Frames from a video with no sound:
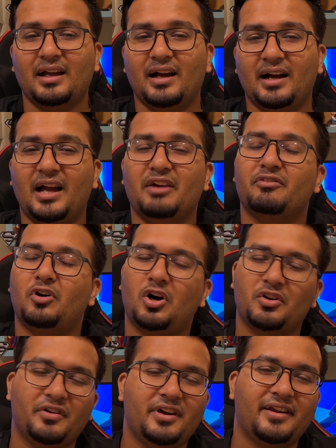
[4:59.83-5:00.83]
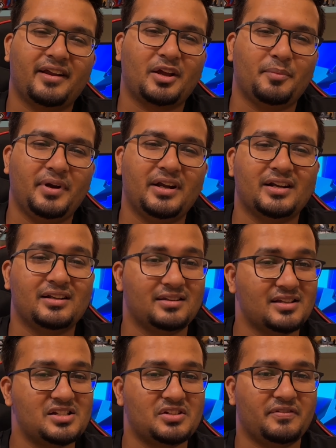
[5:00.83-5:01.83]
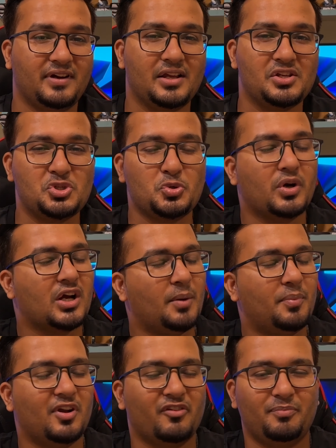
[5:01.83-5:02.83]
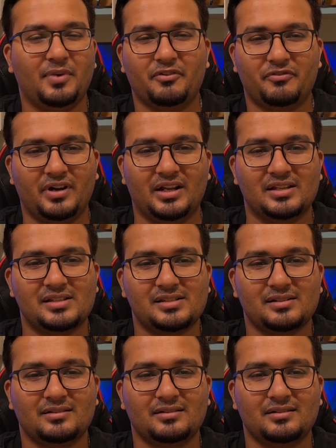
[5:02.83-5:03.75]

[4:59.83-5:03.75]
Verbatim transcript: I have already recommended this device to a couple of my friends